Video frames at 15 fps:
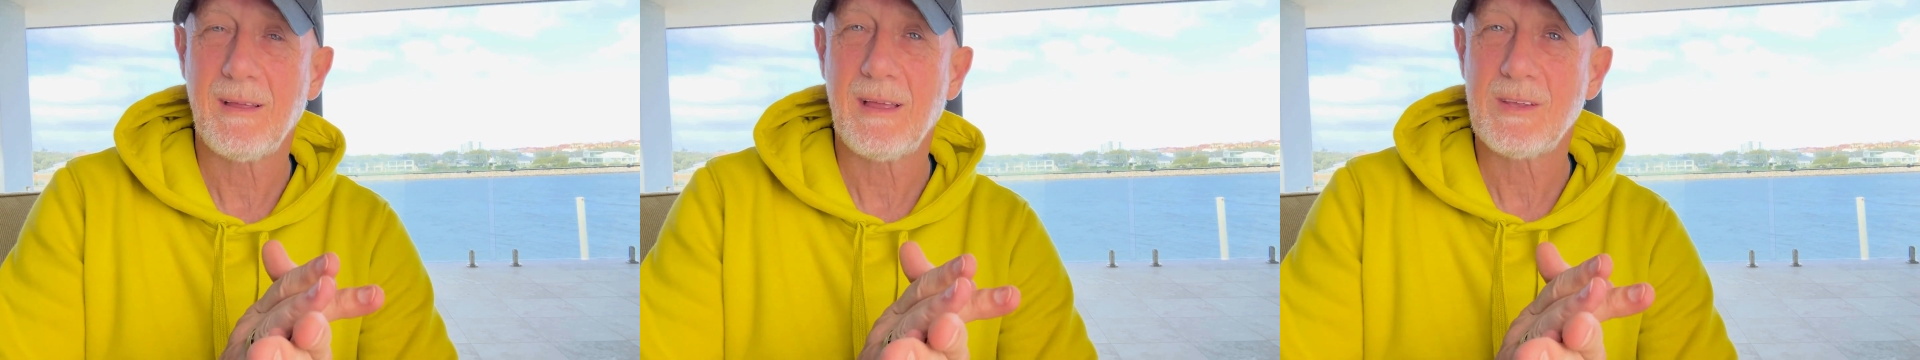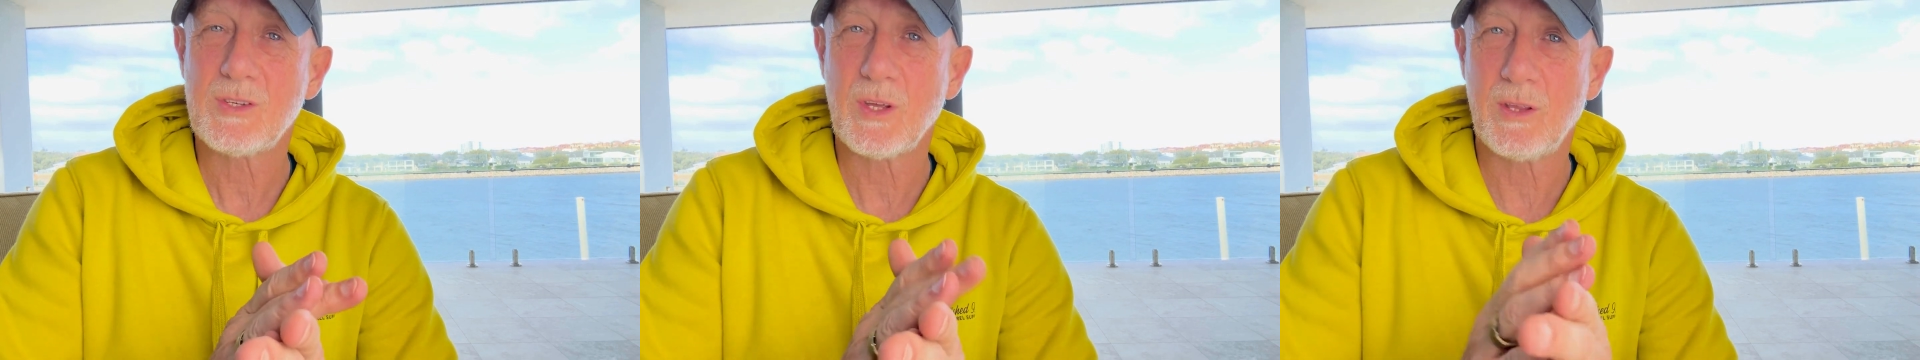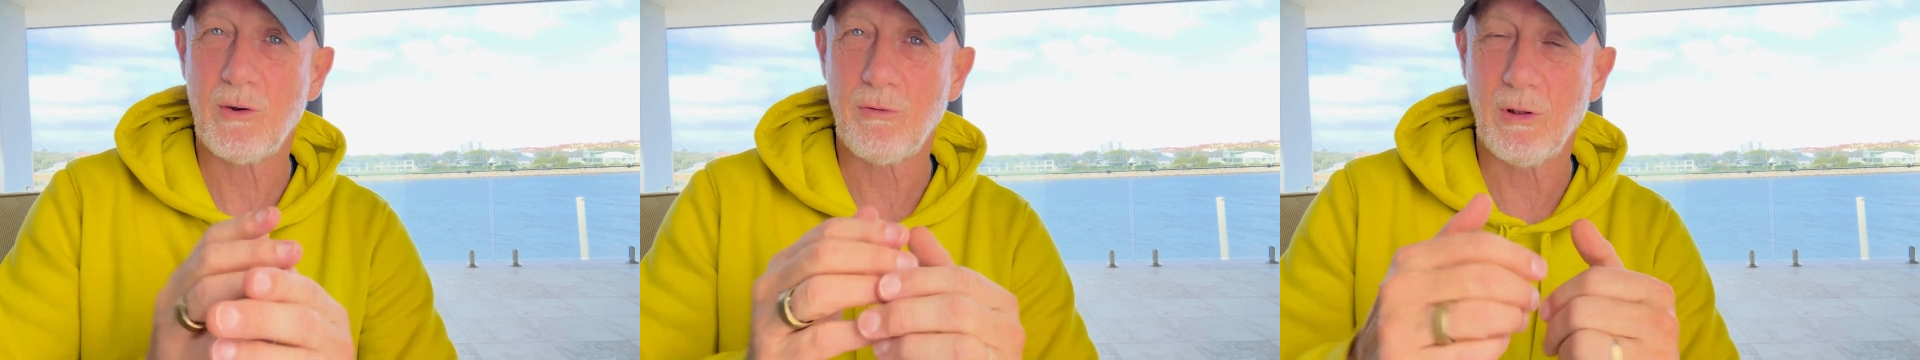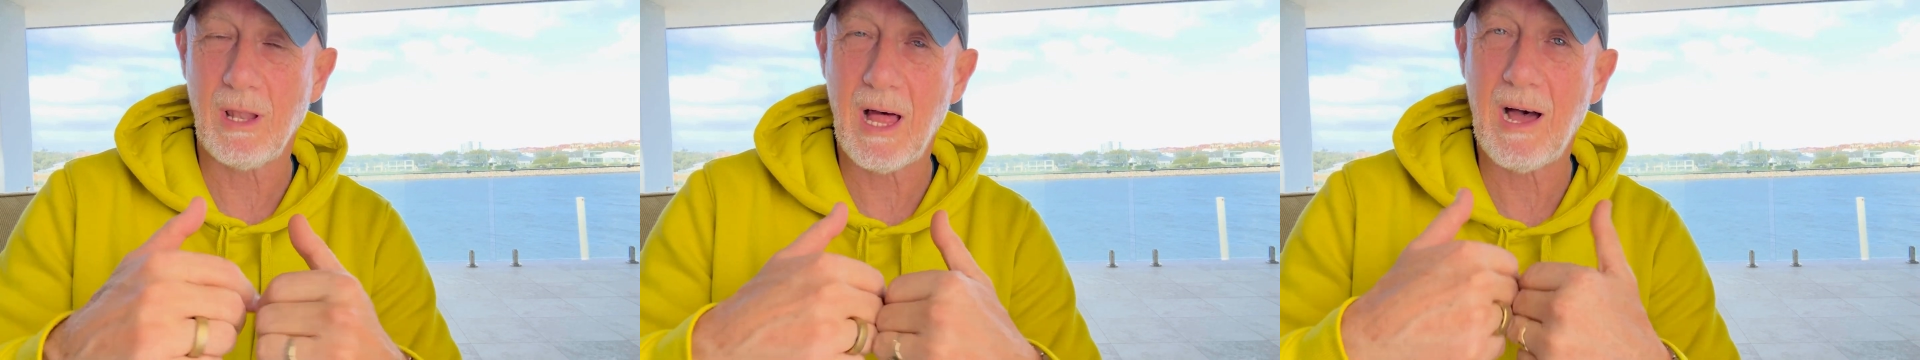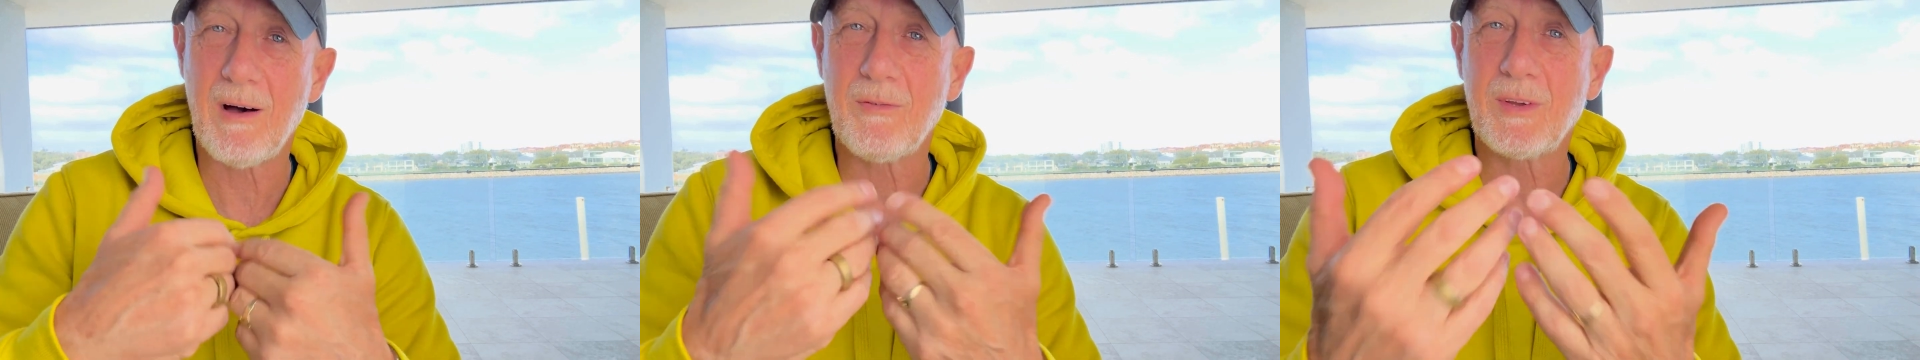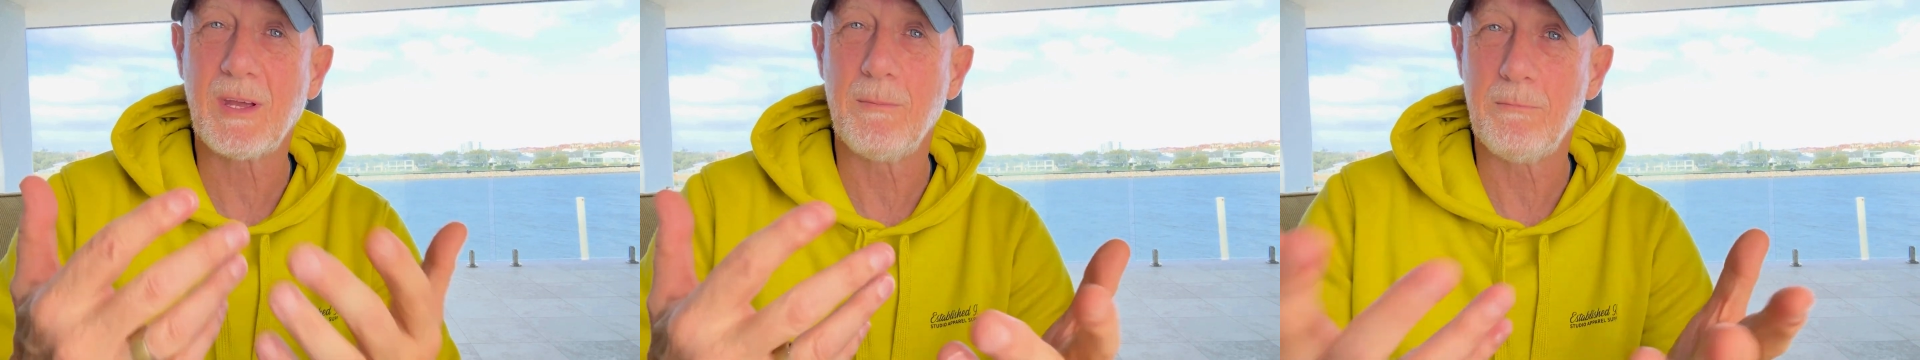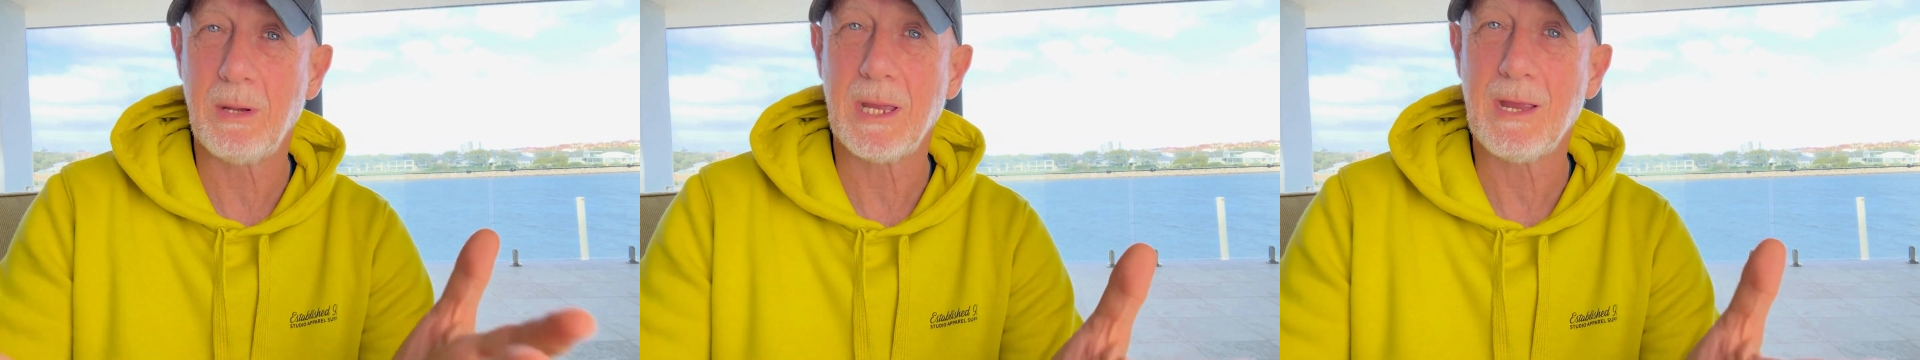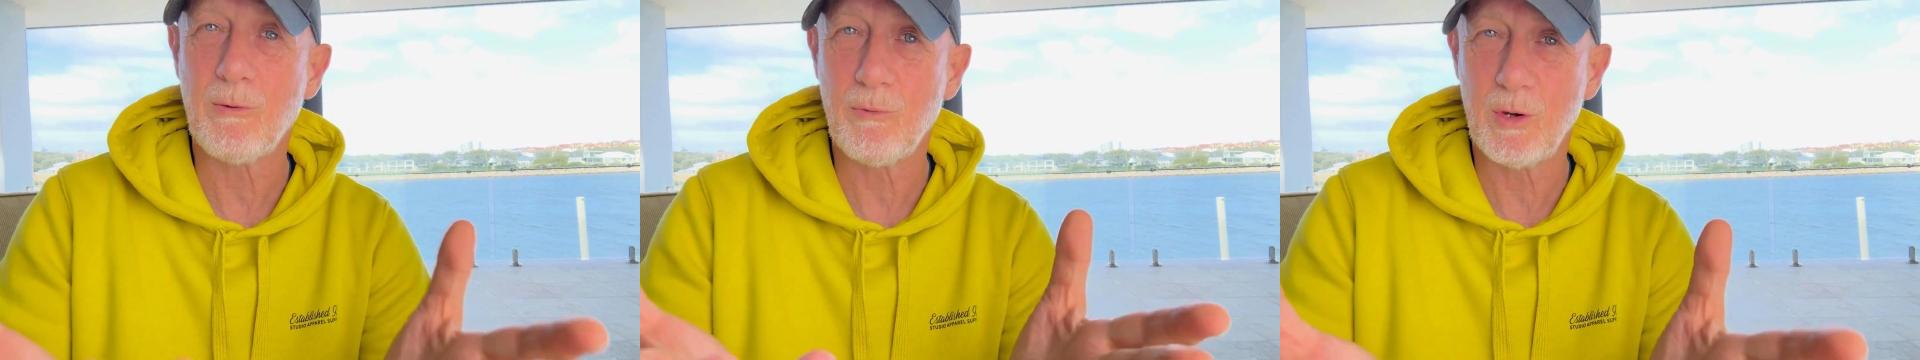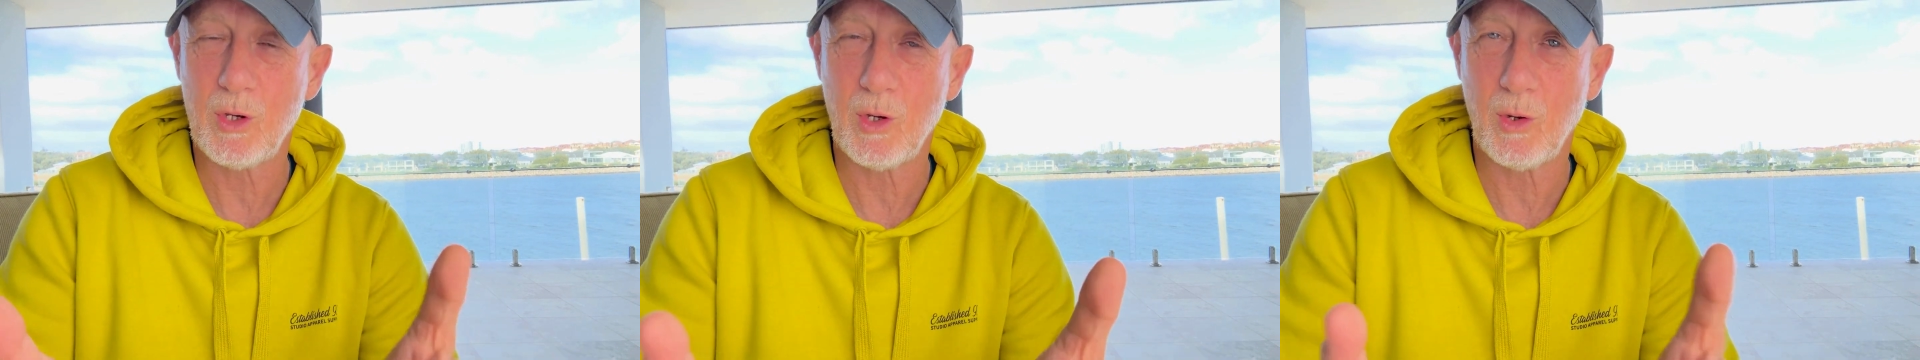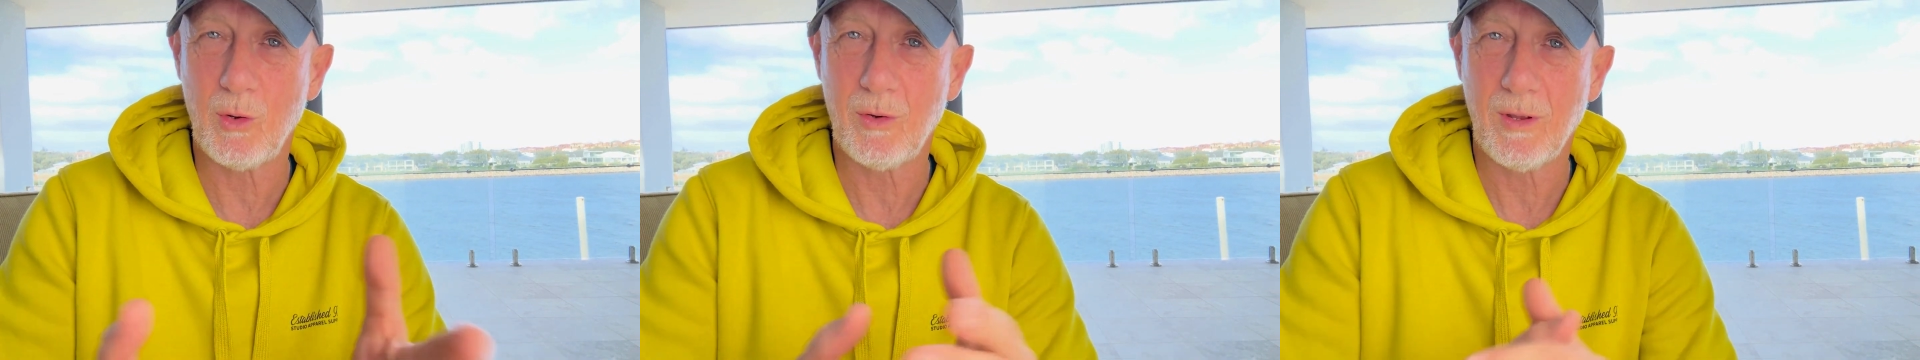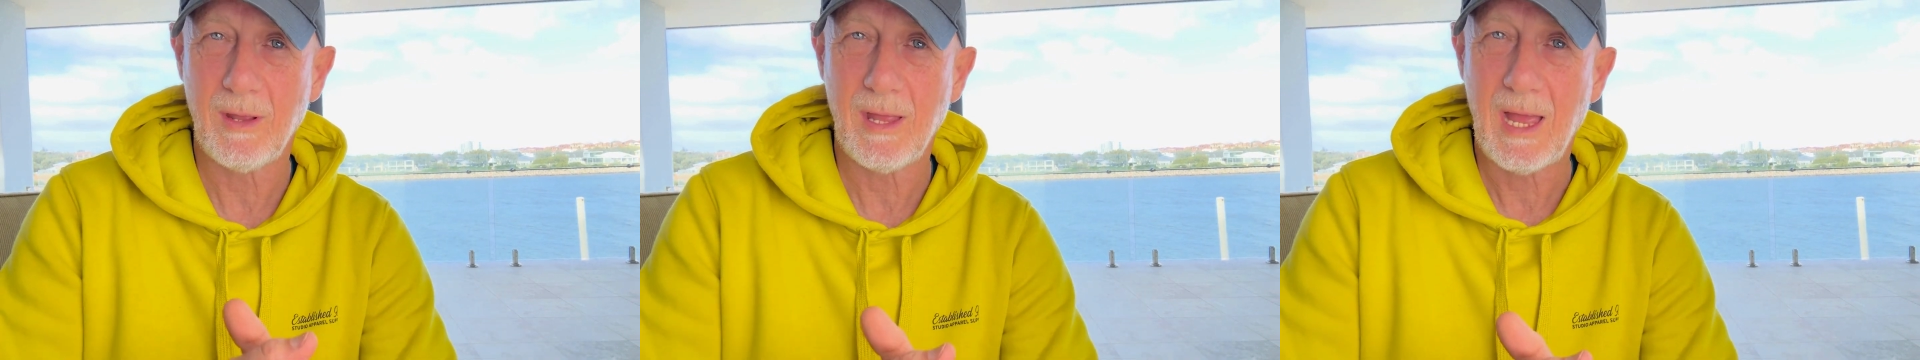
so that love can be renewed.